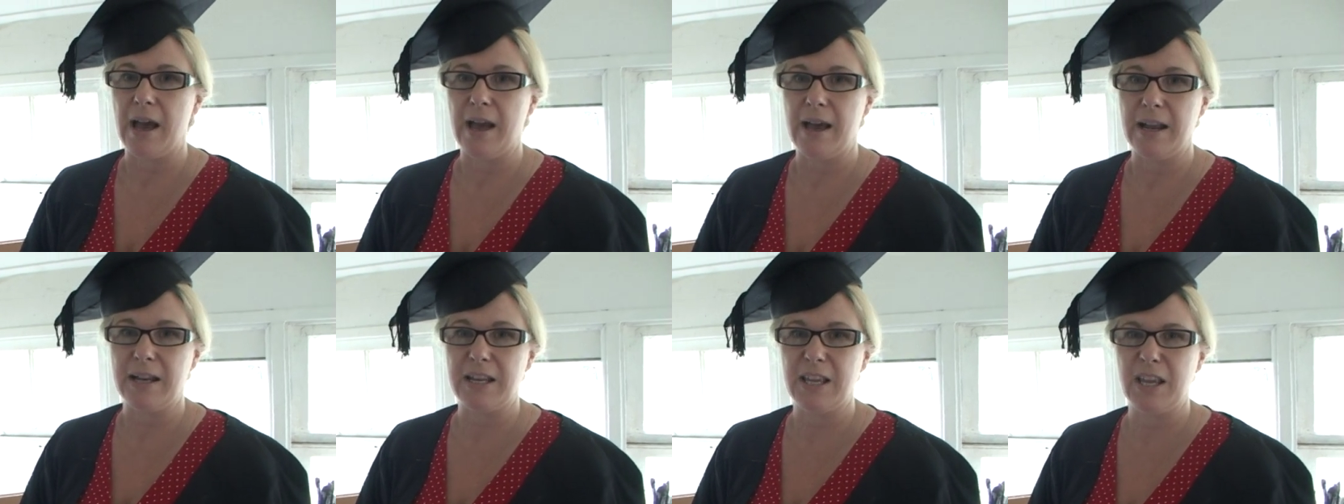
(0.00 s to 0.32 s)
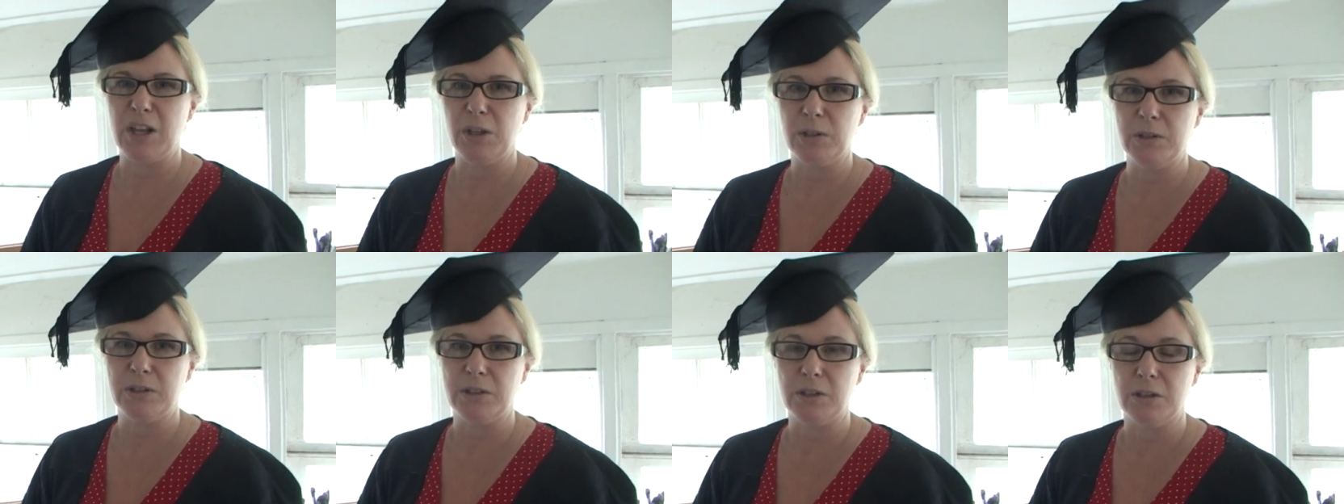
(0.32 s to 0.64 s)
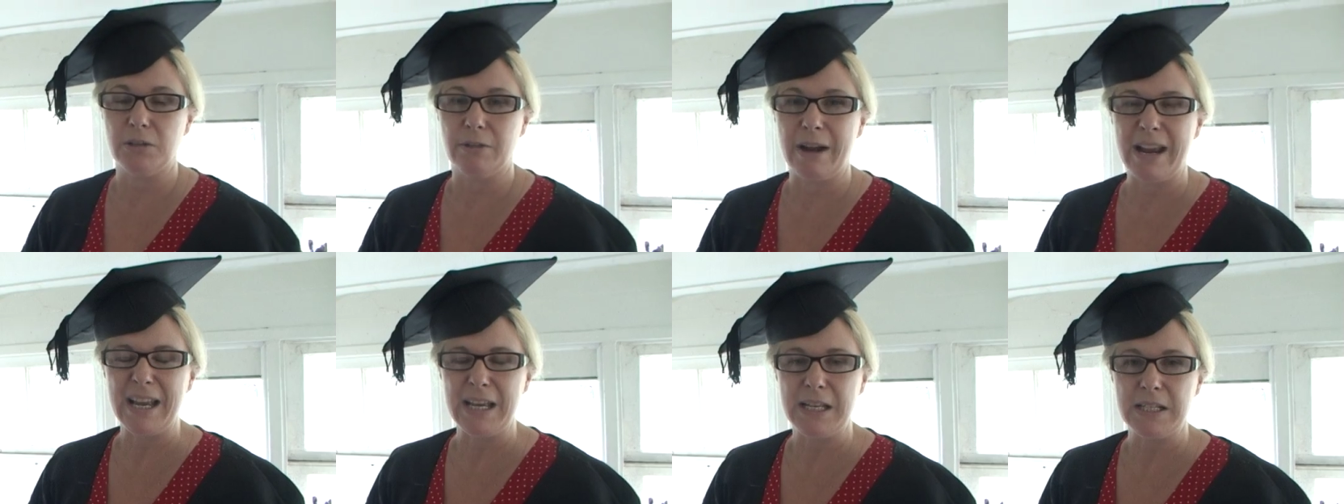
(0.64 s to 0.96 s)
it killed an
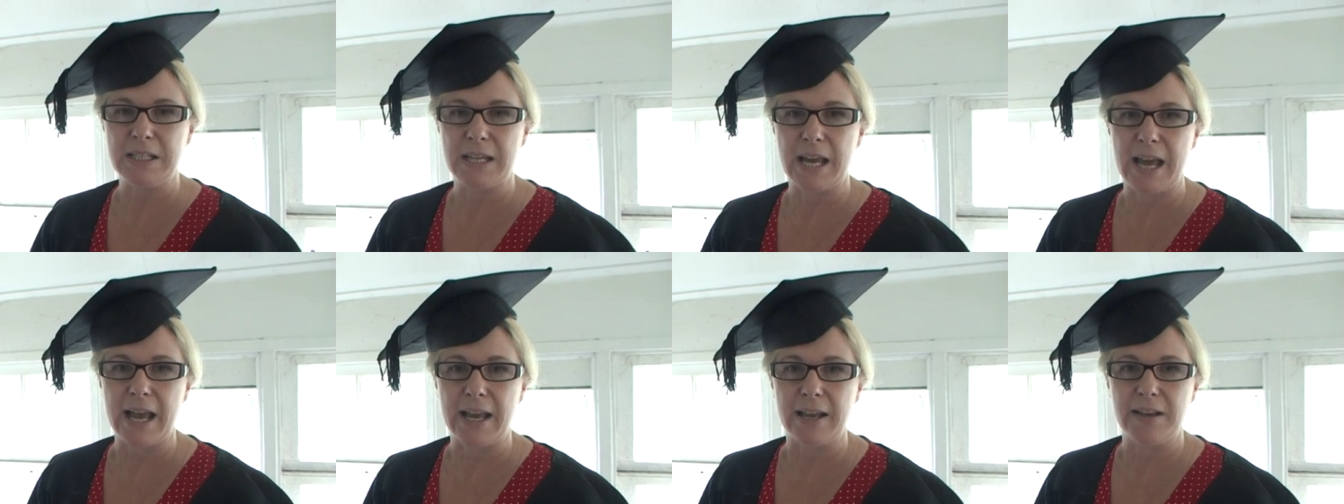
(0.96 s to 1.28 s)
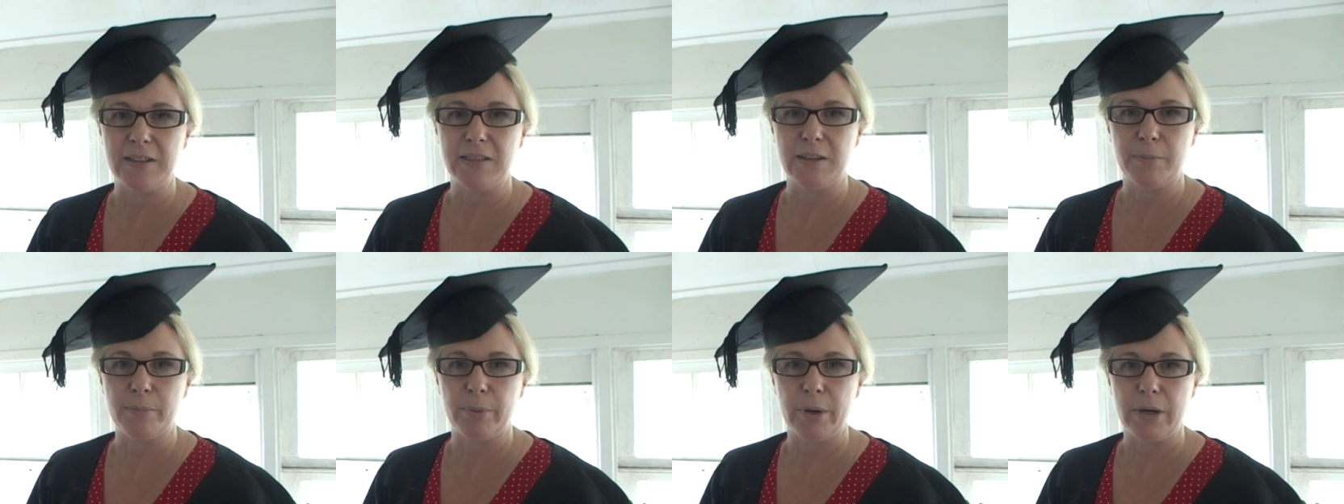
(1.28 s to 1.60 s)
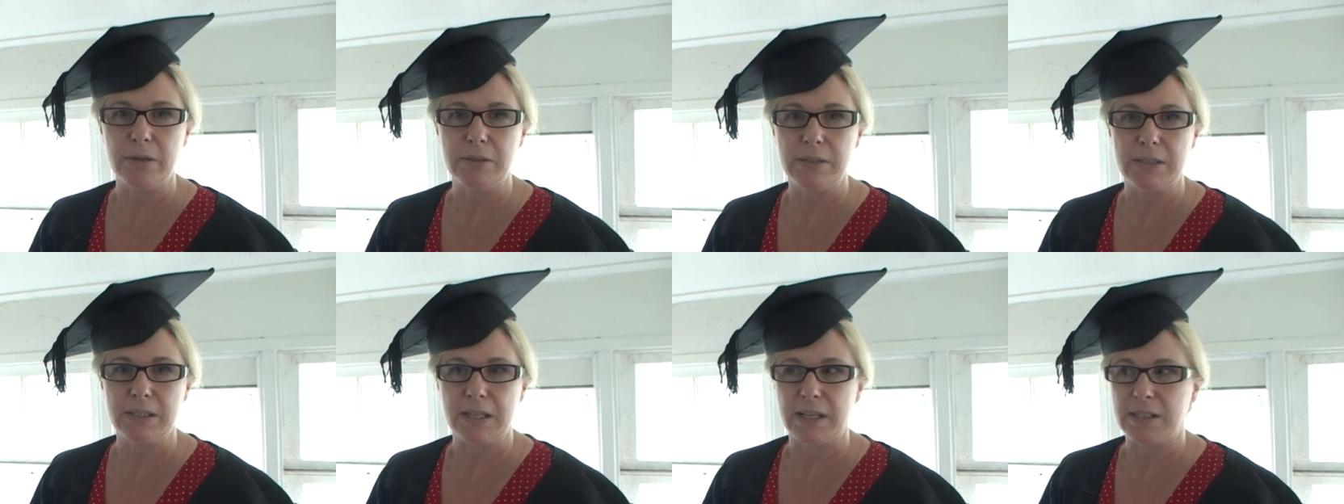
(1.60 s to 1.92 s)
orangutan in the
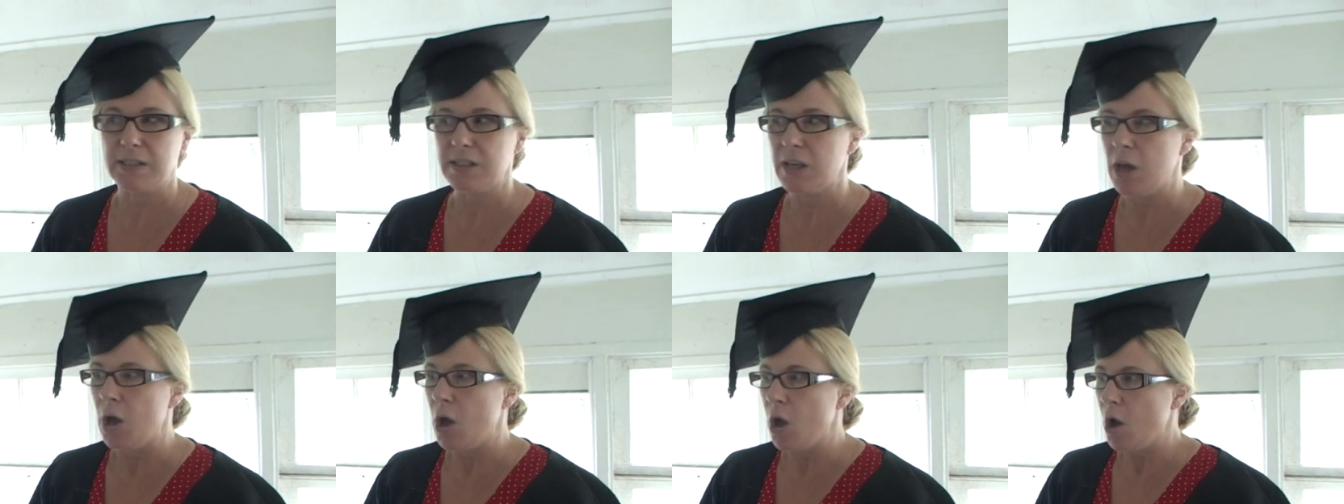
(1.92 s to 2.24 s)
process?